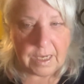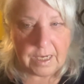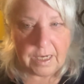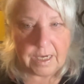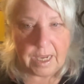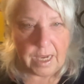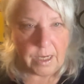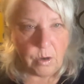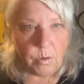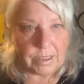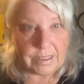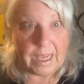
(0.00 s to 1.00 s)
And I
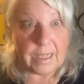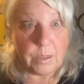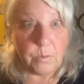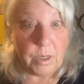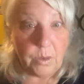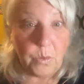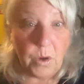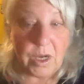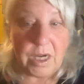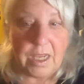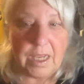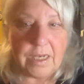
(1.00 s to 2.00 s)
know exactly what I want.